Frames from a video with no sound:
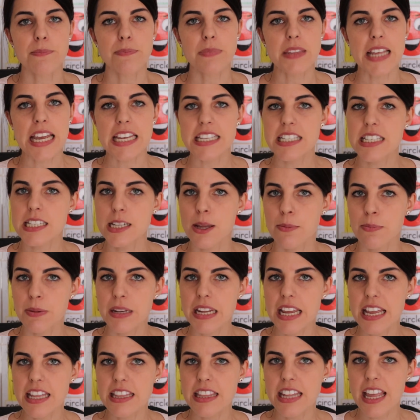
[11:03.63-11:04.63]
They slip
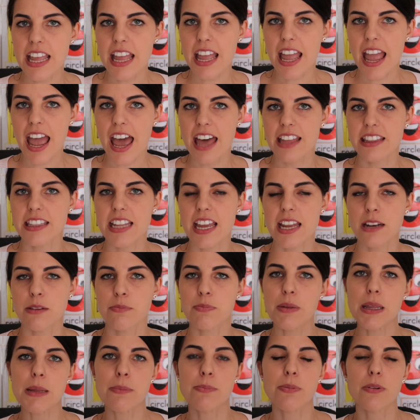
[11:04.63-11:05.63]
it in there, and then
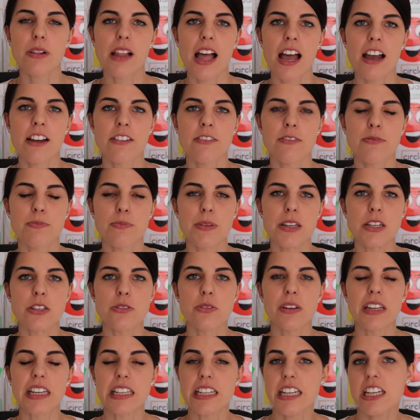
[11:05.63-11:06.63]
people have been
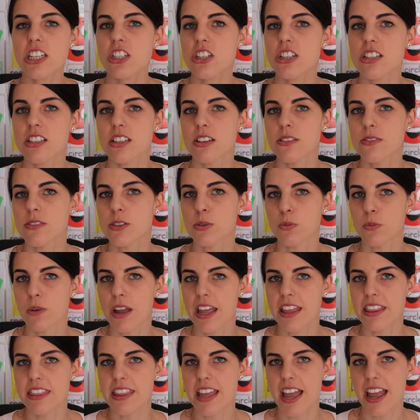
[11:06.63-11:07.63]
doing initiatives
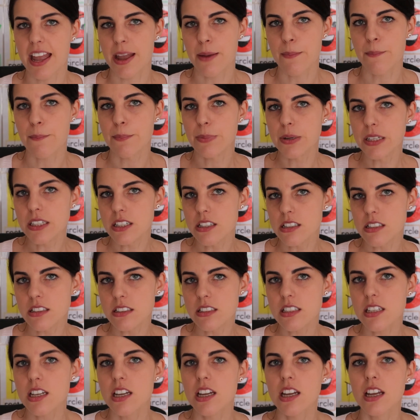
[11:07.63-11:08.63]
where they
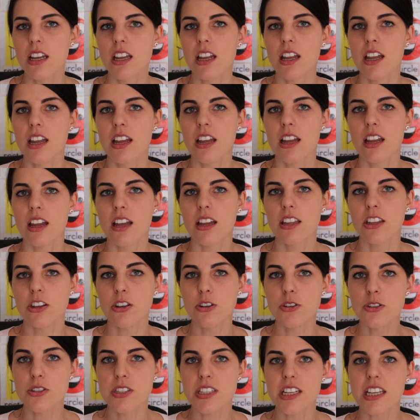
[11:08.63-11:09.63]
build
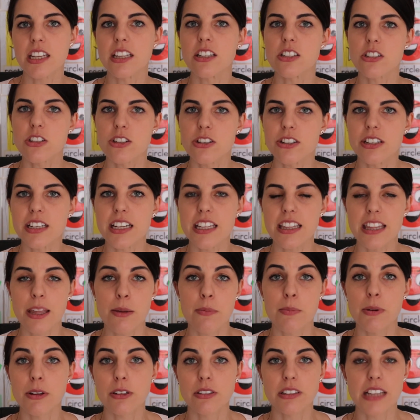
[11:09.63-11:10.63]
using 2-liter, they
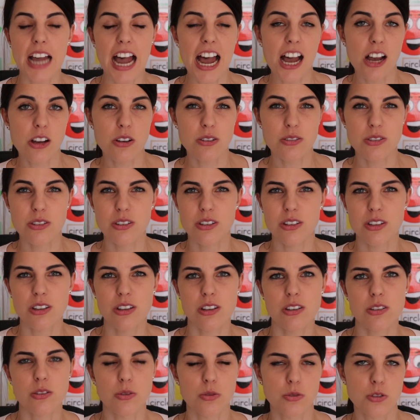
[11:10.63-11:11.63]
build
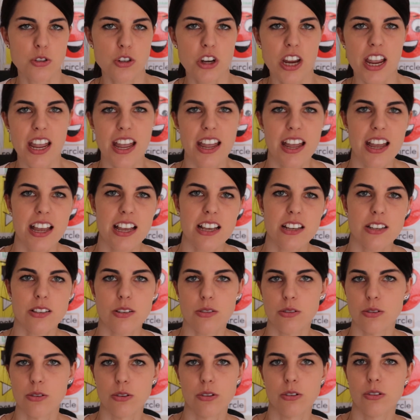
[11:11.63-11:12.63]
houses or chairs
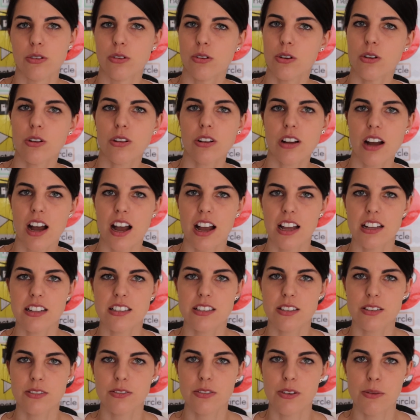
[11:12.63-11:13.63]
or all
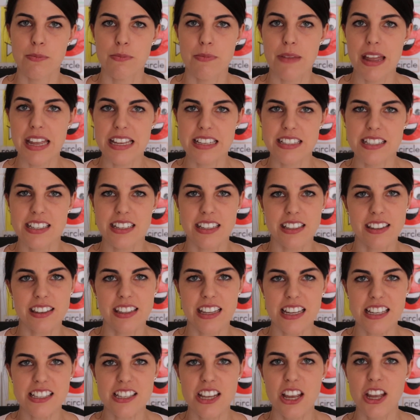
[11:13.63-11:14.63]
kinds of amazing
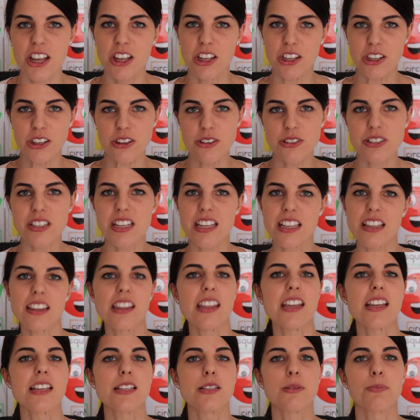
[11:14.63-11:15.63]
things using
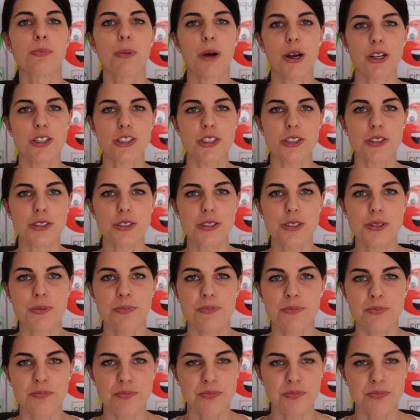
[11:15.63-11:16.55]
these bottles.